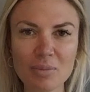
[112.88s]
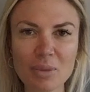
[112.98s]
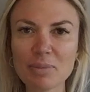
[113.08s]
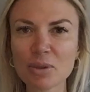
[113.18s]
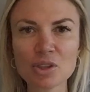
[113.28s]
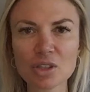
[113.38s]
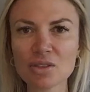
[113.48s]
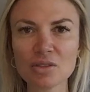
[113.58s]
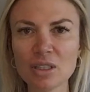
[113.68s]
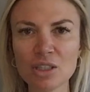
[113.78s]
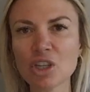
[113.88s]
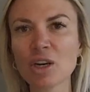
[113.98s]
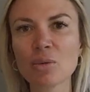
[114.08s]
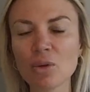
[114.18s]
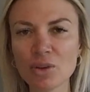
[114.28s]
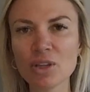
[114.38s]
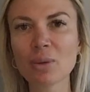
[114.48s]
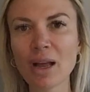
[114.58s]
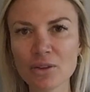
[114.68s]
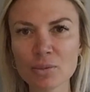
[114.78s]
people just in general, they'd
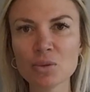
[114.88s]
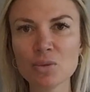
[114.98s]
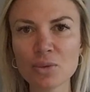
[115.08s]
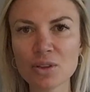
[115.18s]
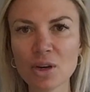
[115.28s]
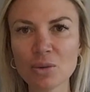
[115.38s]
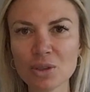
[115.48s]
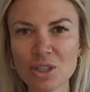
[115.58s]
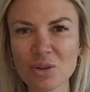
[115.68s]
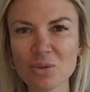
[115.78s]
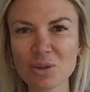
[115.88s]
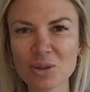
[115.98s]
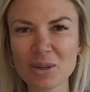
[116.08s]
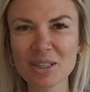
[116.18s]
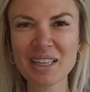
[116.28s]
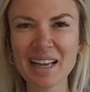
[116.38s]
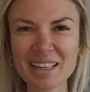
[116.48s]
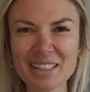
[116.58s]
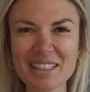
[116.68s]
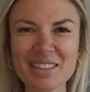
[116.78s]
rather move without, where we're in
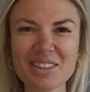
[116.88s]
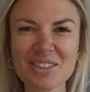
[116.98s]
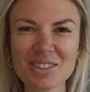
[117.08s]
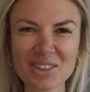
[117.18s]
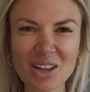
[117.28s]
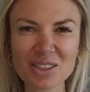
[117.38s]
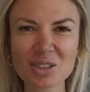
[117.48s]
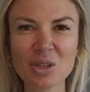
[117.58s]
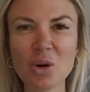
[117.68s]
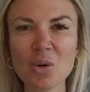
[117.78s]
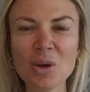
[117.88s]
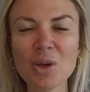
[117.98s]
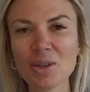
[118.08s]
Canada here, there's a lot of snow.